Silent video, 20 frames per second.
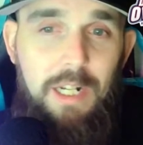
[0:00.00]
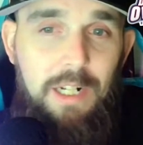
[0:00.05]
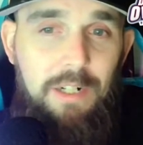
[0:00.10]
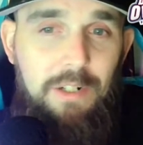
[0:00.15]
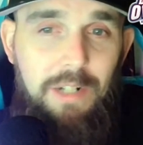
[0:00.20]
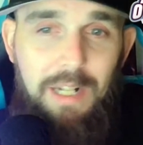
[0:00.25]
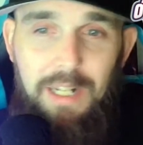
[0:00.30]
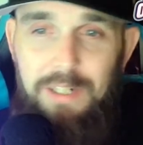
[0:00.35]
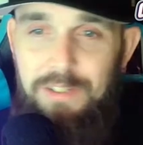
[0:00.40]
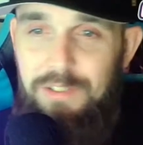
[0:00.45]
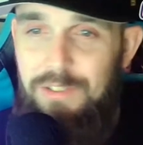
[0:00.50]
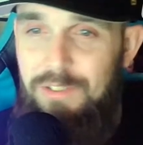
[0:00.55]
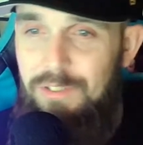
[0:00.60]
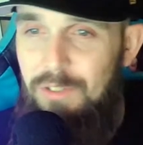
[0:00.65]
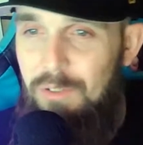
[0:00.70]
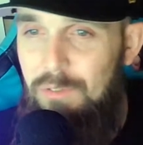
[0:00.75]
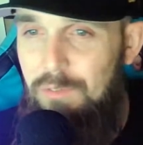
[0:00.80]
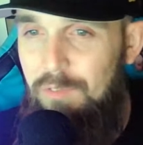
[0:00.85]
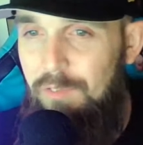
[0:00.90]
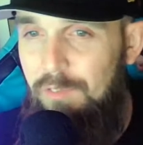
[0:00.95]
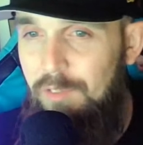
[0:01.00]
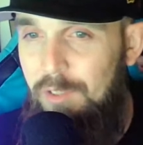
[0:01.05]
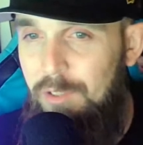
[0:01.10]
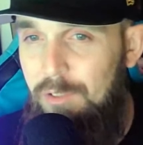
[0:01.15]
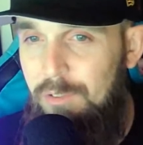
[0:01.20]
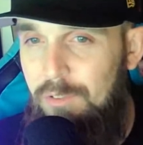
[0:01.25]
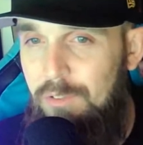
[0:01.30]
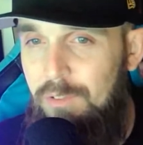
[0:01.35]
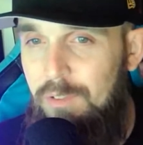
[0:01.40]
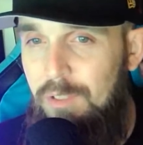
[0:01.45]
I just don't
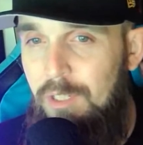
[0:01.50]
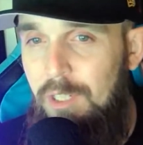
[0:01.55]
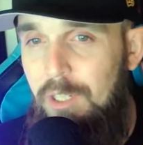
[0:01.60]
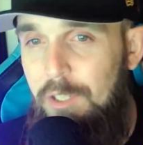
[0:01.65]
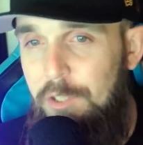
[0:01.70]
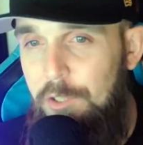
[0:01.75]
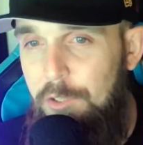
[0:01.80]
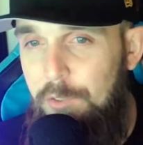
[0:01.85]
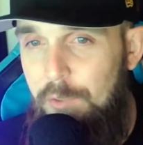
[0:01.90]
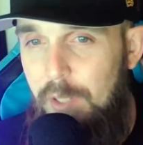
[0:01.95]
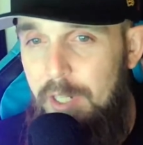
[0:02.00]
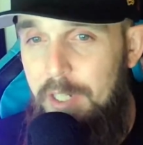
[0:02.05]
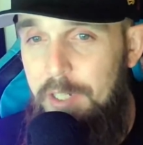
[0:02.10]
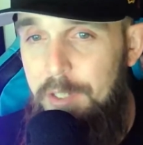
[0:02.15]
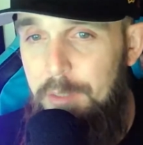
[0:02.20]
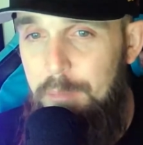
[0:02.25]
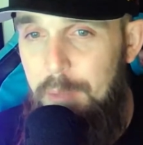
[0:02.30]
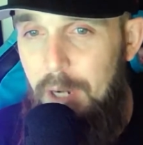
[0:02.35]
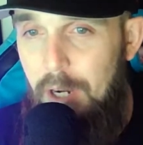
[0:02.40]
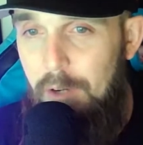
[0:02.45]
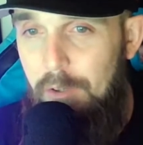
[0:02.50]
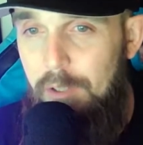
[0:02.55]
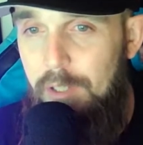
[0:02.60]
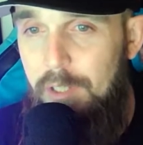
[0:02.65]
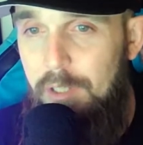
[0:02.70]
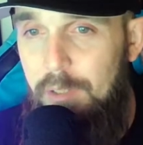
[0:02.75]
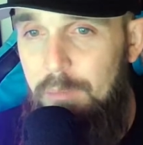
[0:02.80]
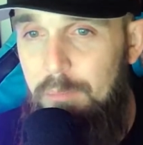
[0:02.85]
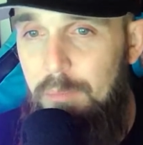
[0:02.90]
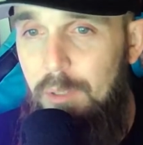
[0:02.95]
feel great about
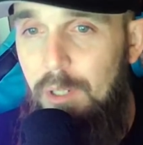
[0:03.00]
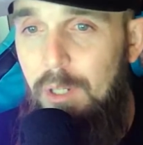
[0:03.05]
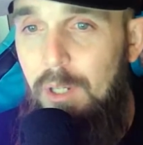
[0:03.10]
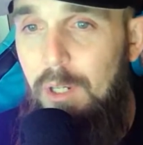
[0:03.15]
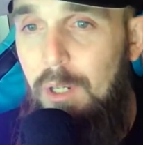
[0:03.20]
him,